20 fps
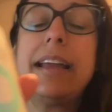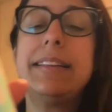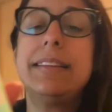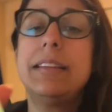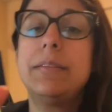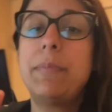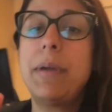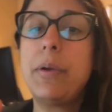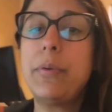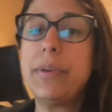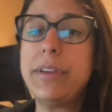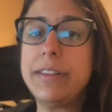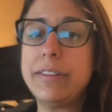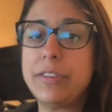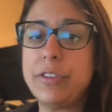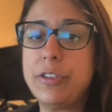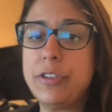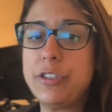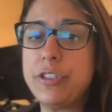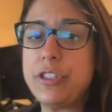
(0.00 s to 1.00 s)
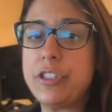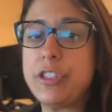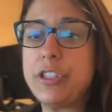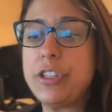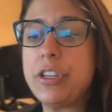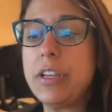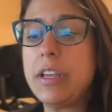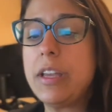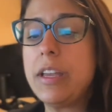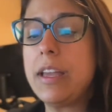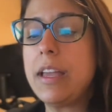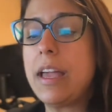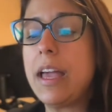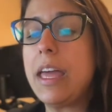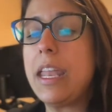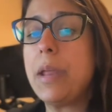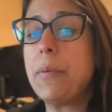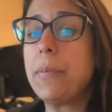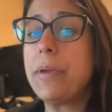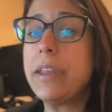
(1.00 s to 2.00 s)
did my research,
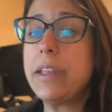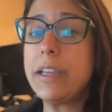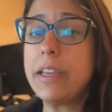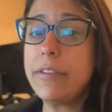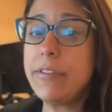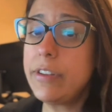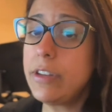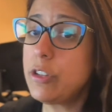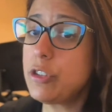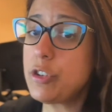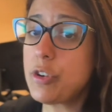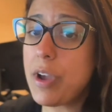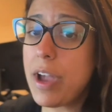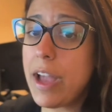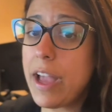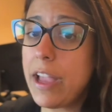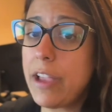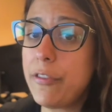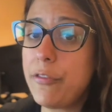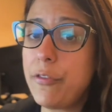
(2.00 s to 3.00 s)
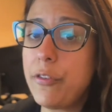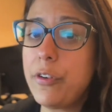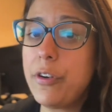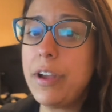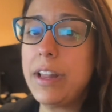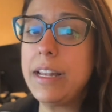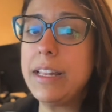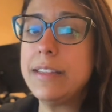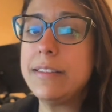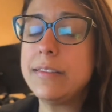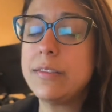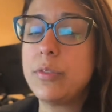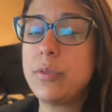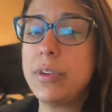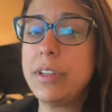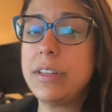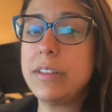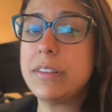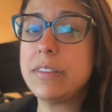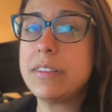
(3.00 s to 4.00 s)
and I'm gonna give it a try for at least
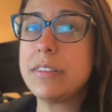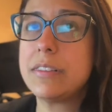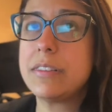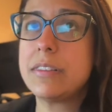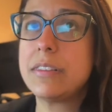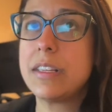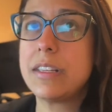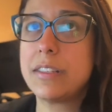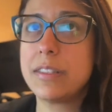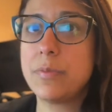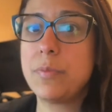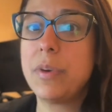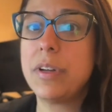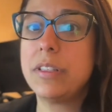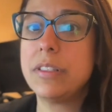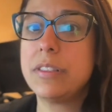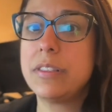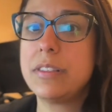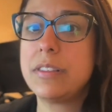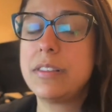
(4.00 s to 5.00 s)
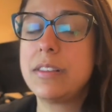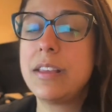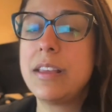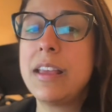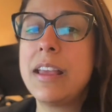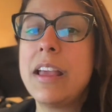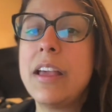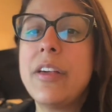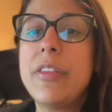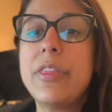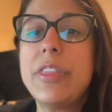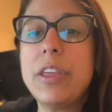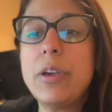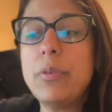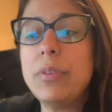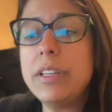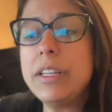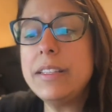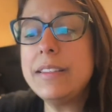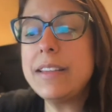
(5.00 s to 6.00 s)
3 to 6 months. The
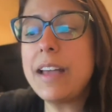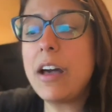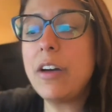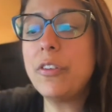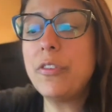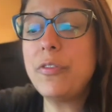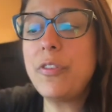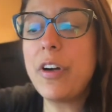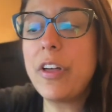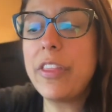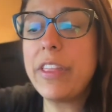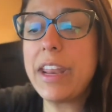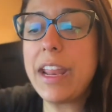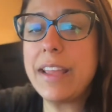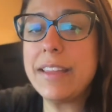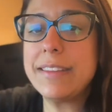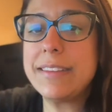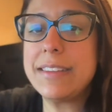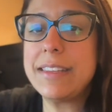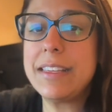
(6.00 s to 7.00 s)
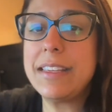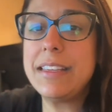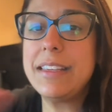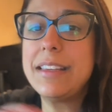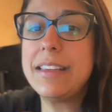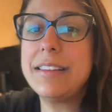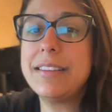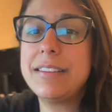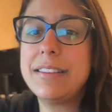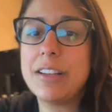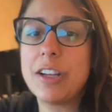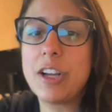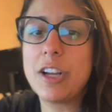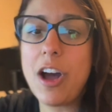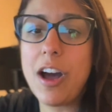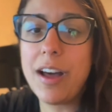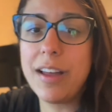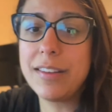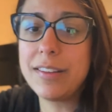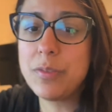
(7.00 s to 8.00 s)
only downfall that I see is the
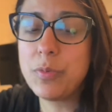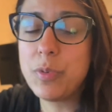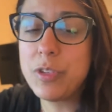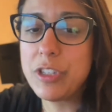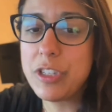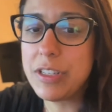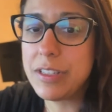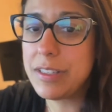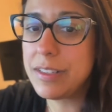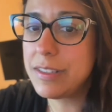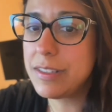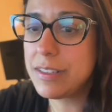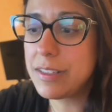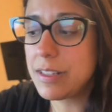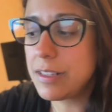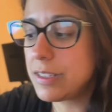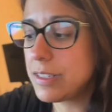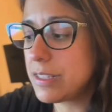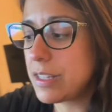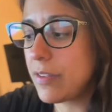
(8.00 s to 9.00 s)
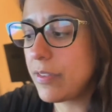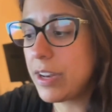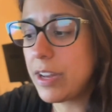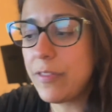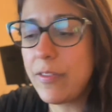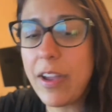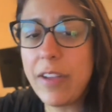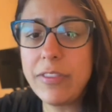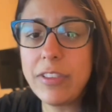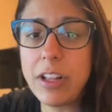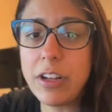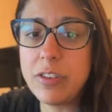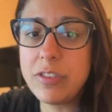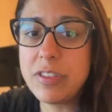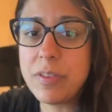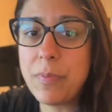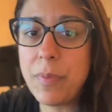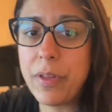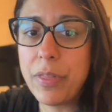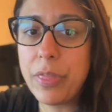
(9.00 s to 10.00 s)
cost, which is
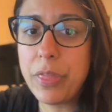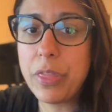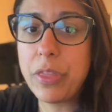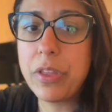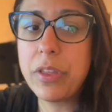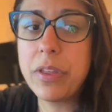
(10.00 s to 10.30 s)
$75 a month.